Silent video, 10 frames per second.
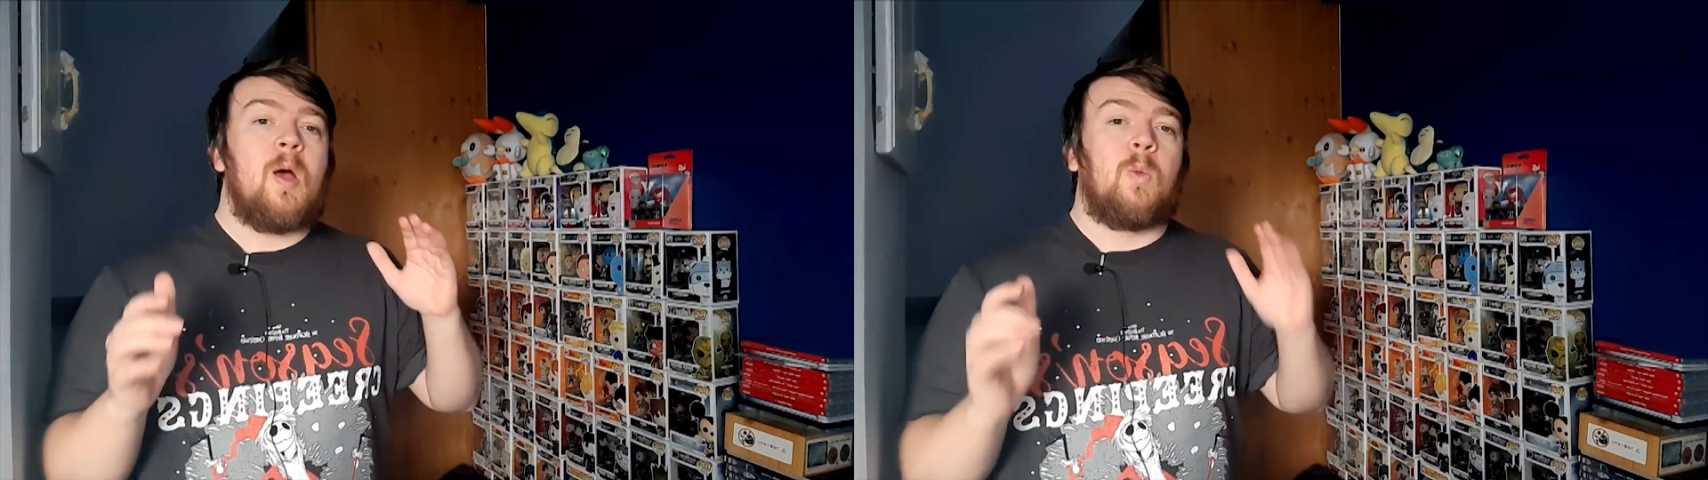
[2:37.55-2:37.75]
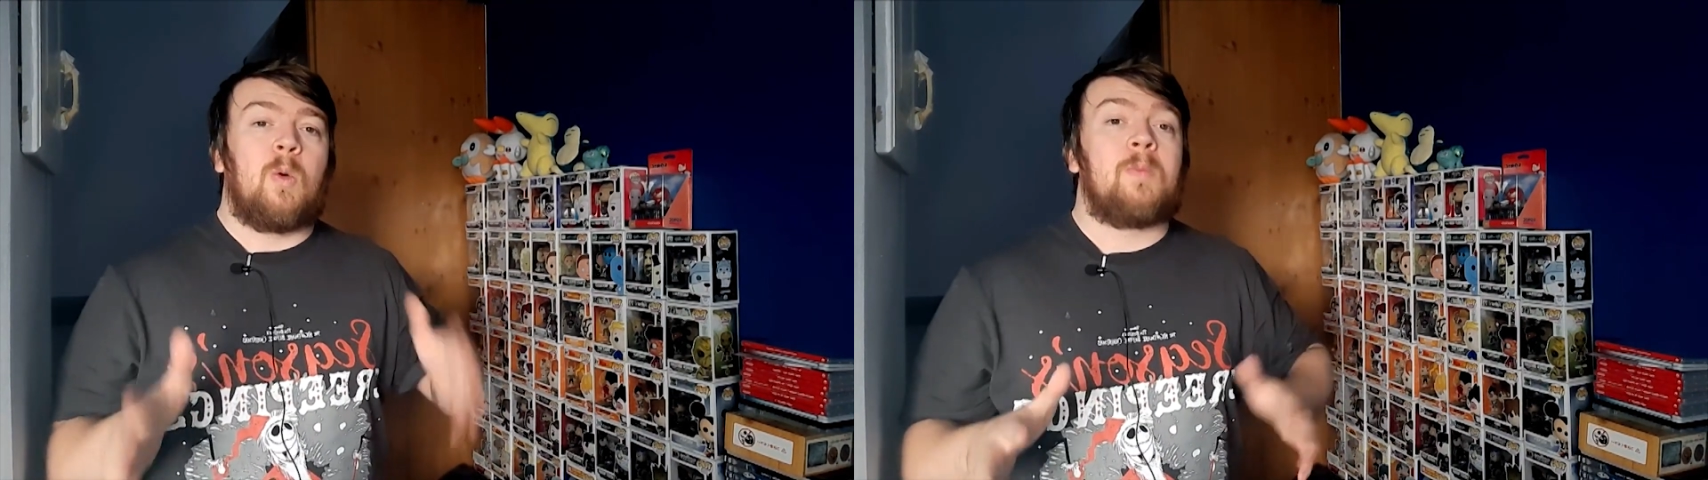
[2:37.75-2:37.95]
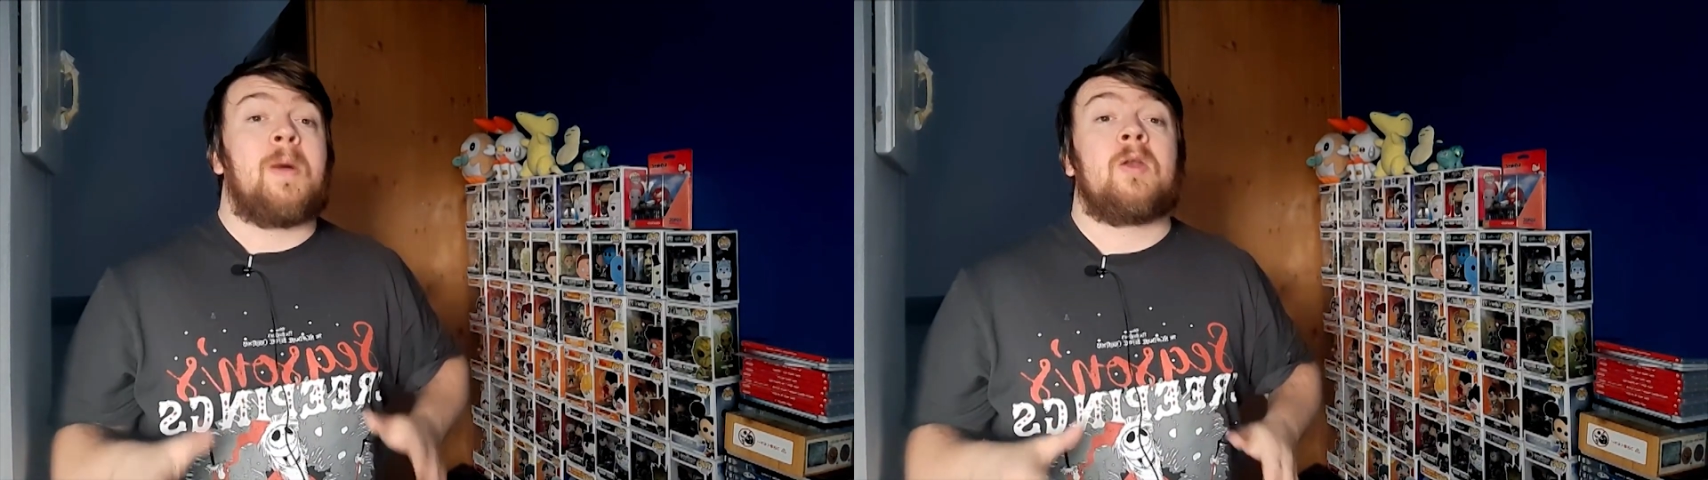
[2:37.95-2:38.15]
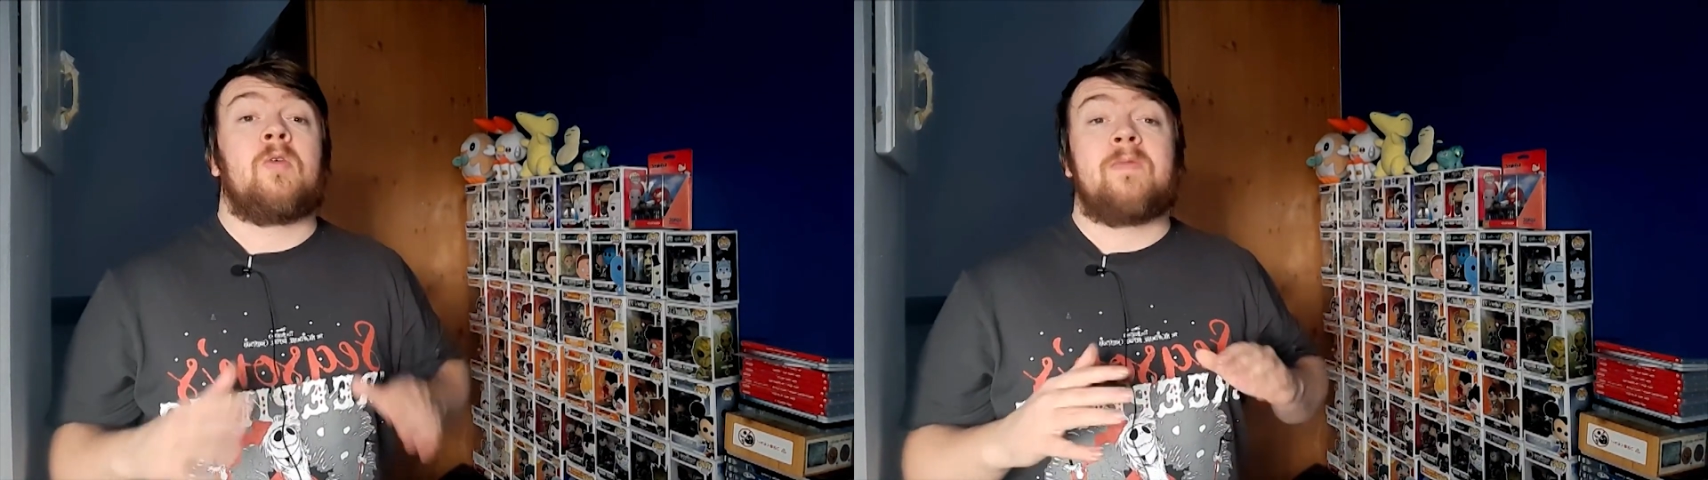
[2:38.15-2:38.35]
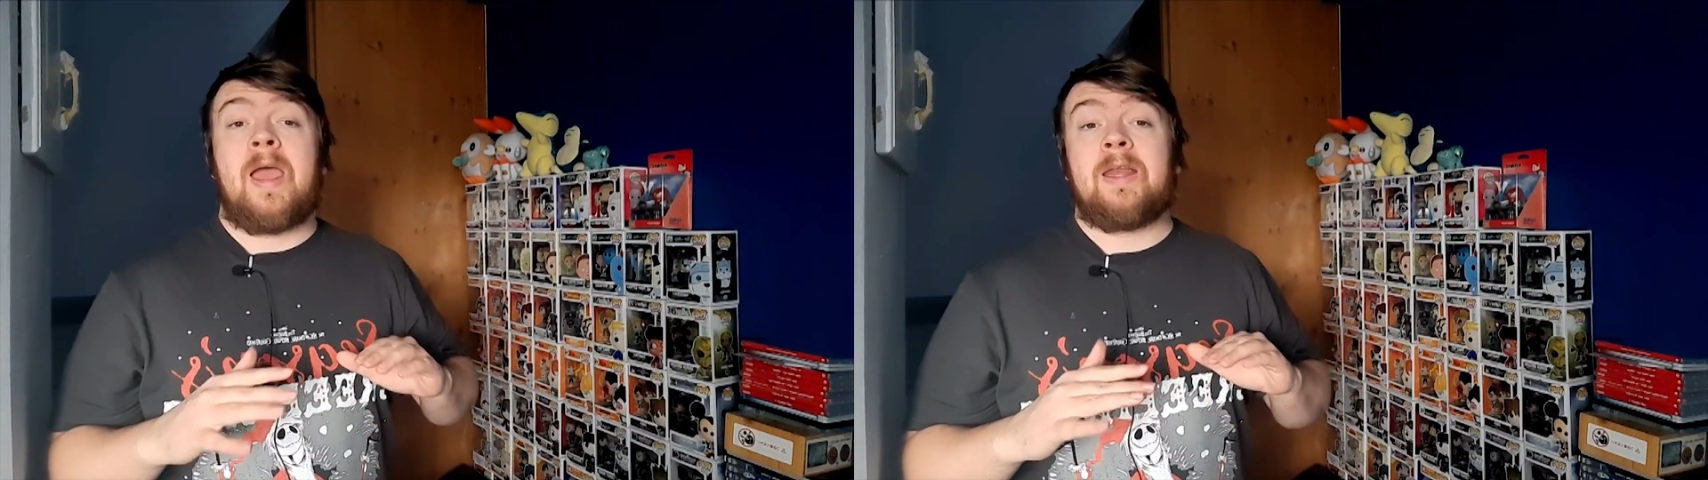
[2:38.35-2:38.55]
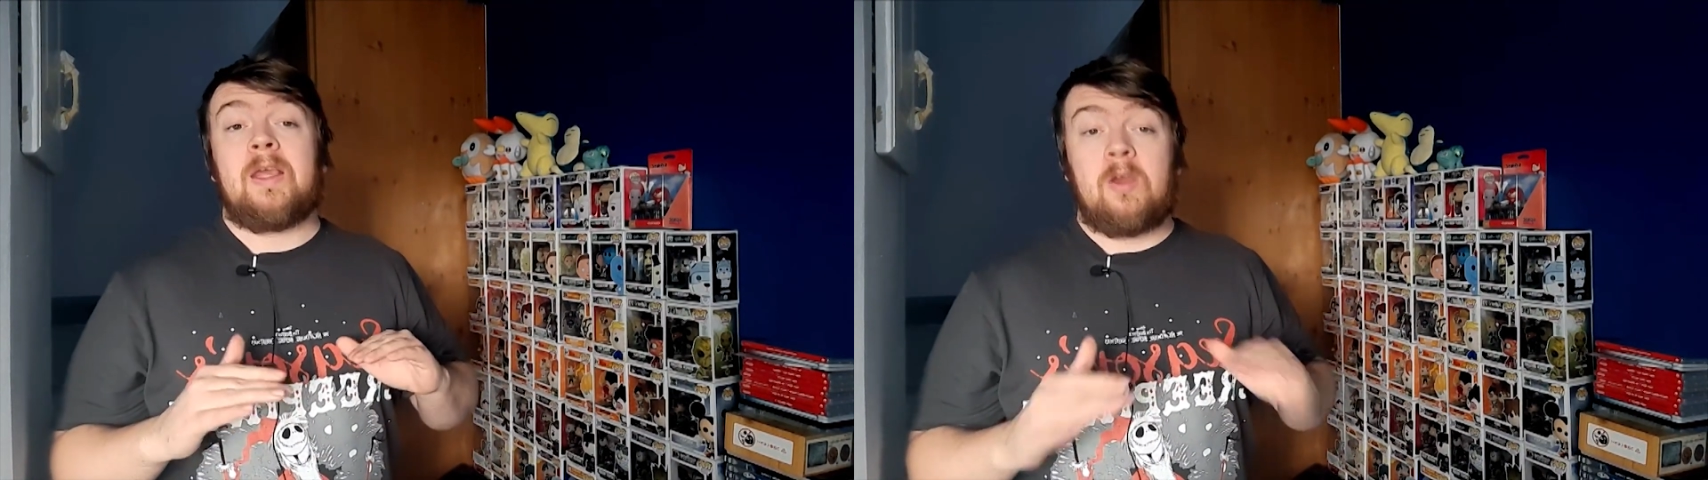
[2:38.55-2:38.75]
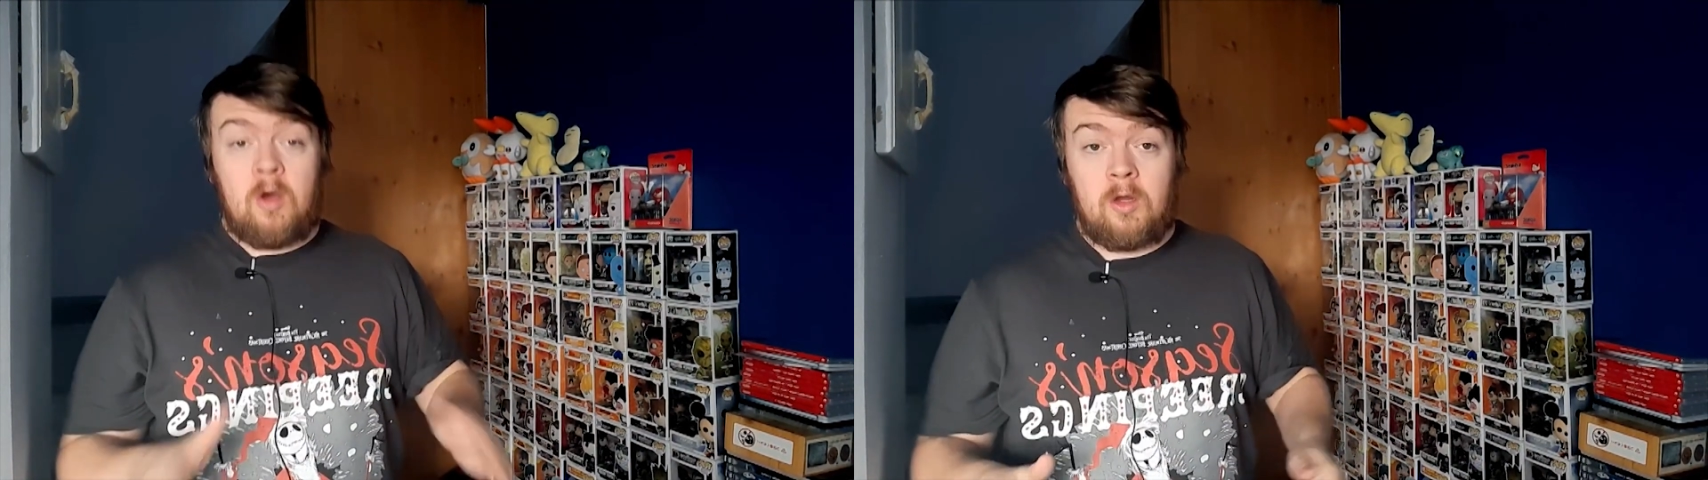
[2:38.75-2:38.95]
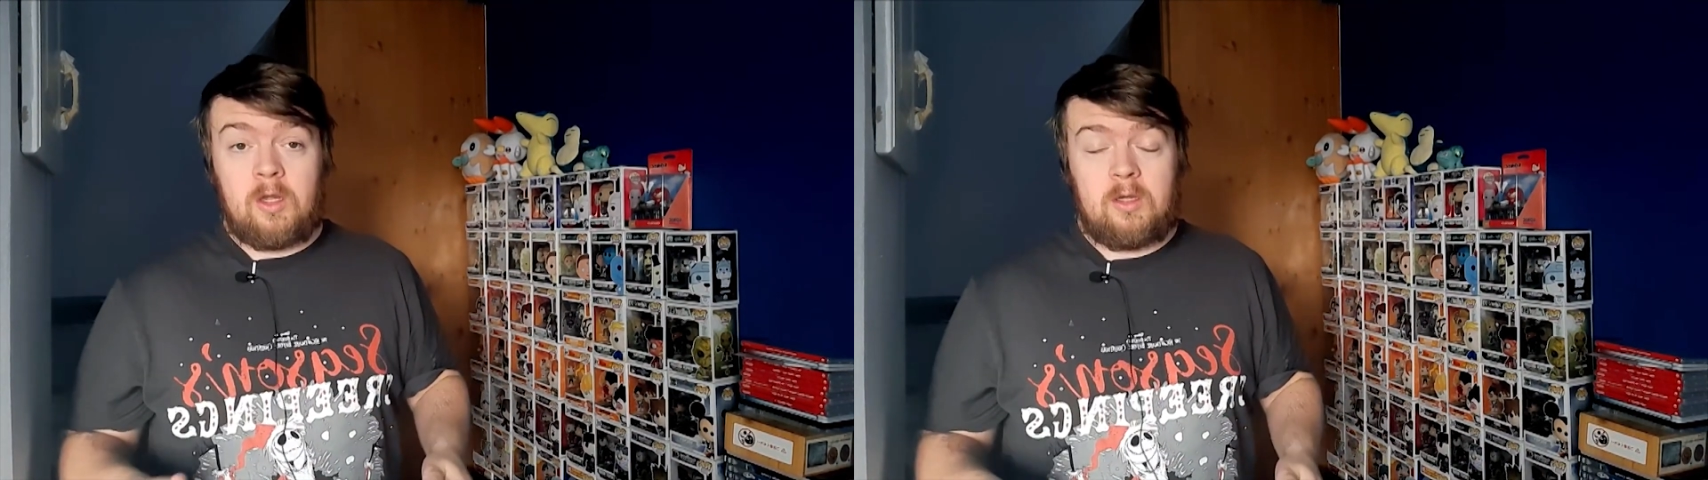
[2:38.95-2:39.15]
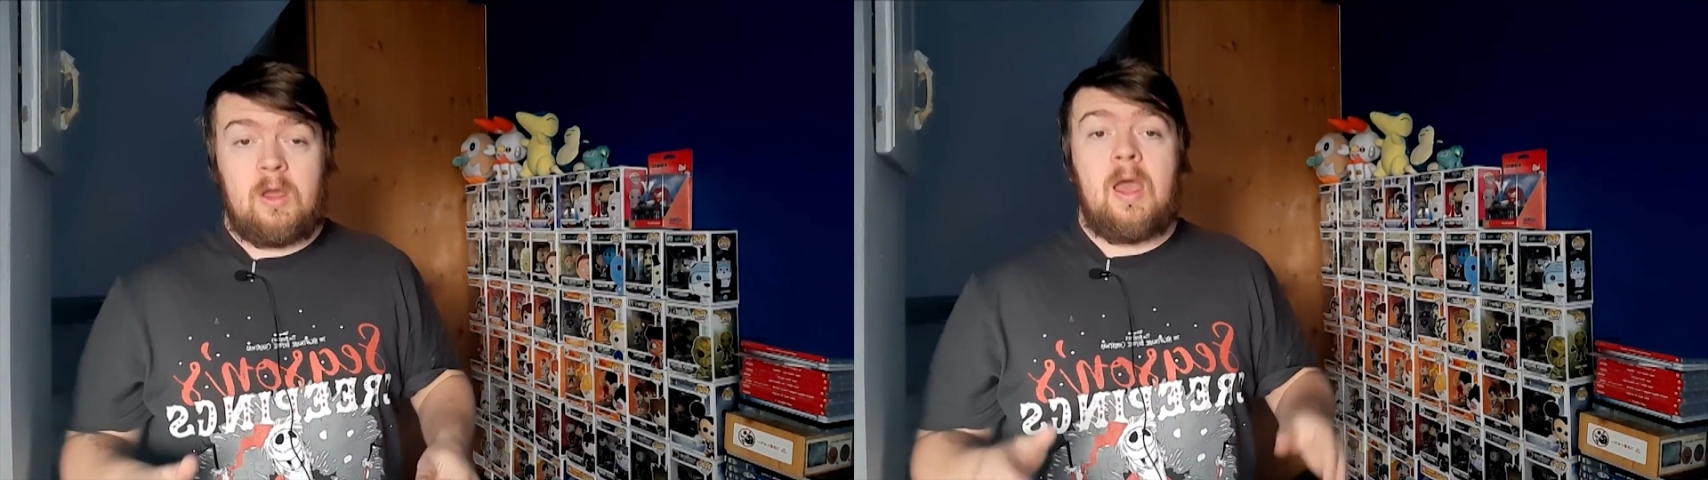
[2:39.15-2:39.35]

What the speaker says: one mana of any colour.